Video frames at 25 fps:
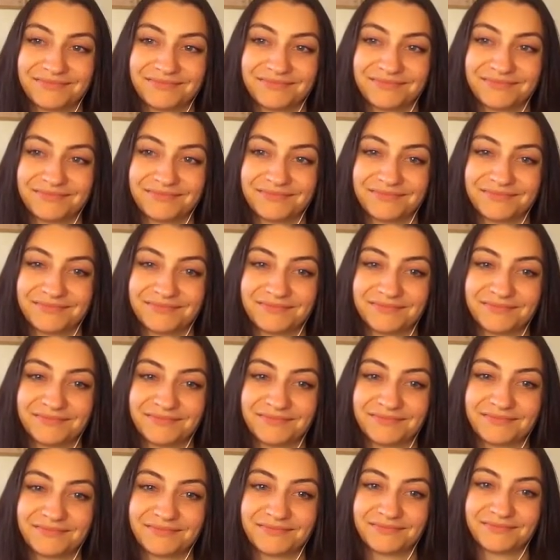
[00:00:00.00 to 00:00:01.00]

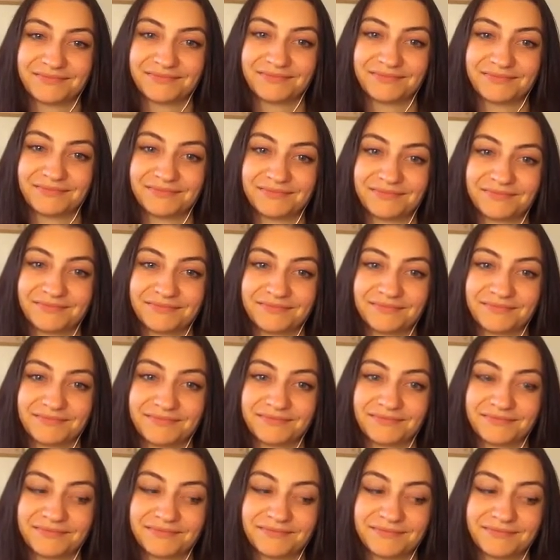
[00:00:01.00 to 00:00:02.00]

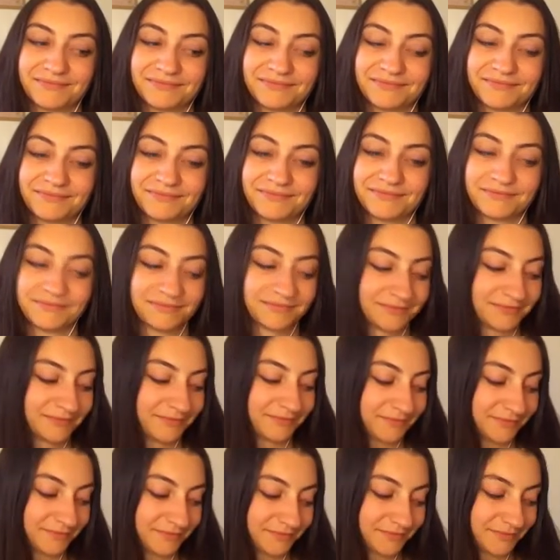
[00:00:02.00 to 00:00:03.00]

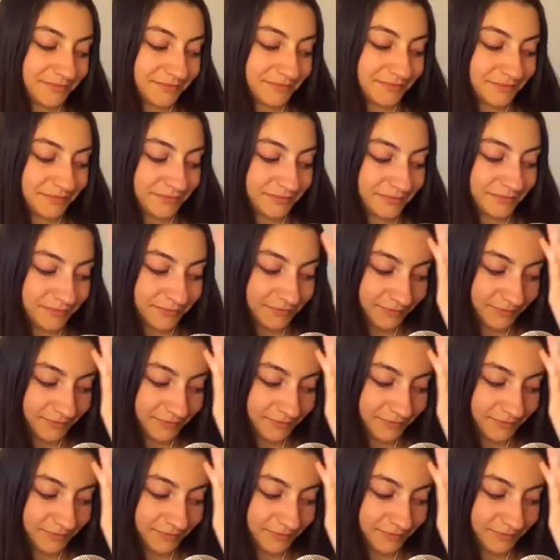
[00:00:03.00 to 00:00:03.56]
The person shown says nothing.